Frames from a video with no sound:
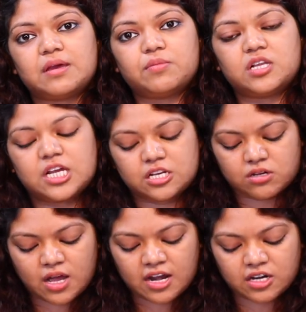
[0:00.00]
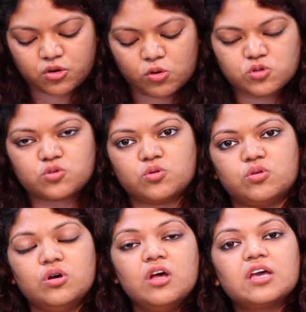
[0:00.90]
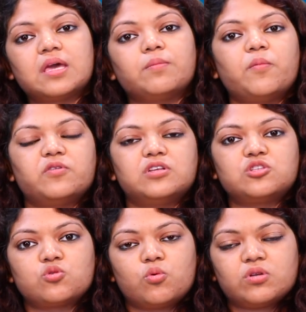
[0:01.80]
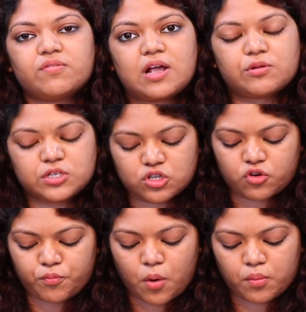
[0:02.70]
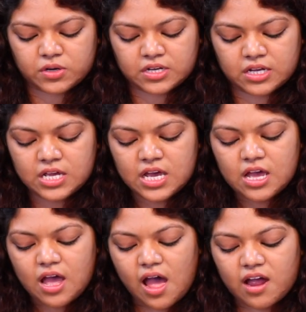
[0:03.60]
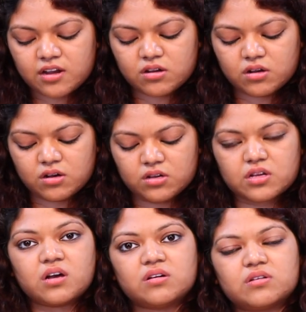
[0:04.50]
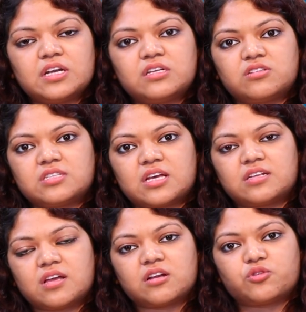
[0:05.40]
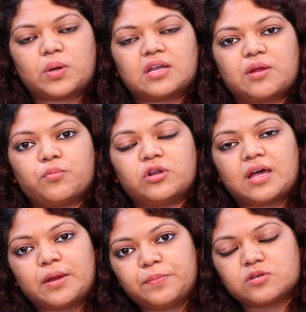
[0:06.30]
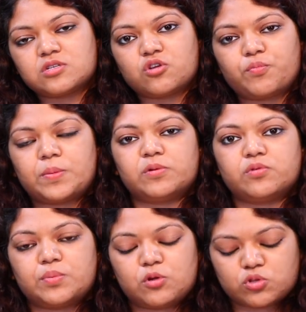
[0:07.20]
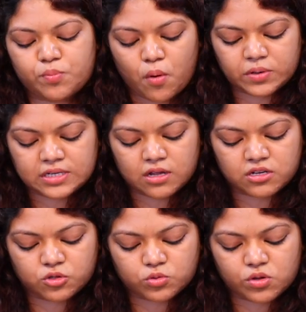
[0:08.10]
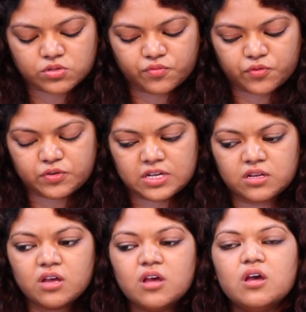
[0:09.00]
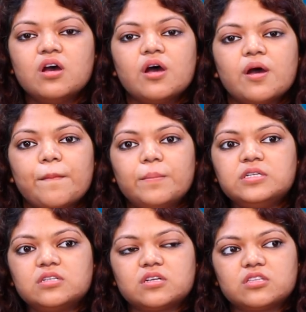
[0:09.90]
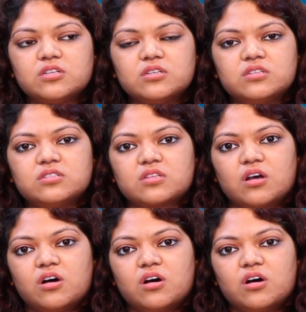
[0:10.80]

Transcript: came in later and it also came up with its own evaluation of poverty. And uh, it said that 29.9% of people were below the poverty line in 2015. But the